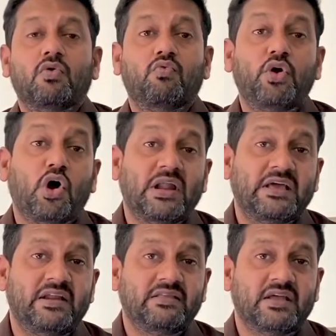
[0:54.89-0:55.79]
We all
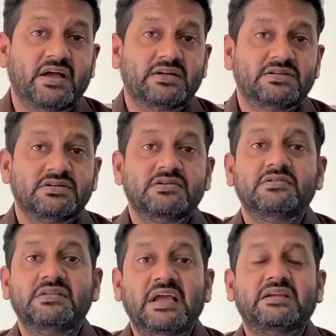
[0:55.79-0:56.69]
agree that
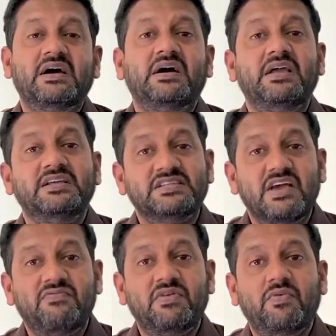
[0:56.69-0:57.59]
data is
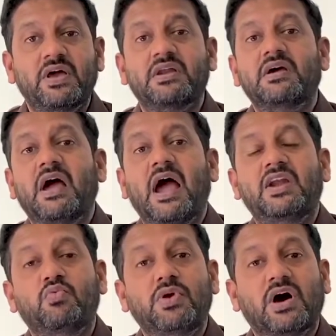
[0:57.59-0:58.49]
everywhere
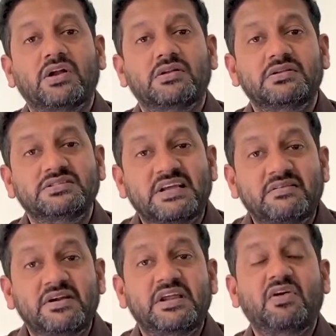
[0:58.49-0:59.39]
and we are
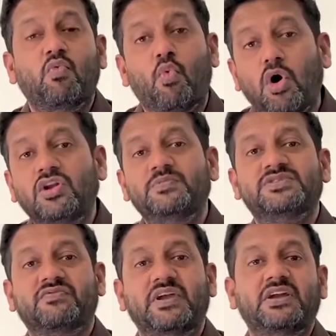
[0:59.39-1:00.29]
generating volumes
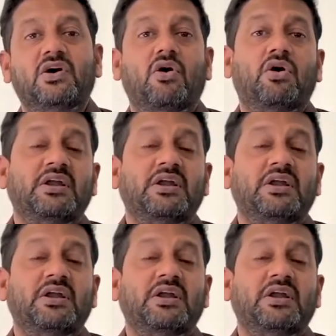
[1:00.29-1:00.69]
of data on